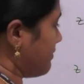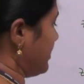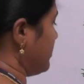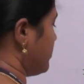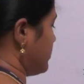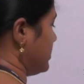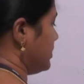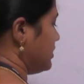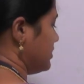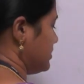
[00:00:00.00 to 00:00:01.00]
find out
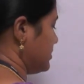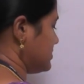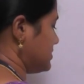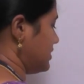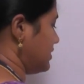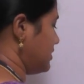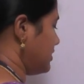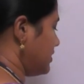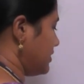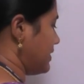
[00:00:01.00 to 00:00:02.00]
the
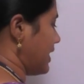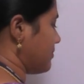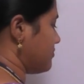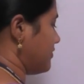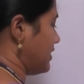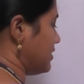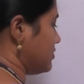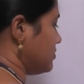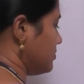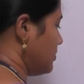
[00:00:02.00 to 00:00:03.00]
C cap
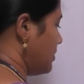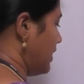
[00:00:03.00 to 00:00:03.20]
value,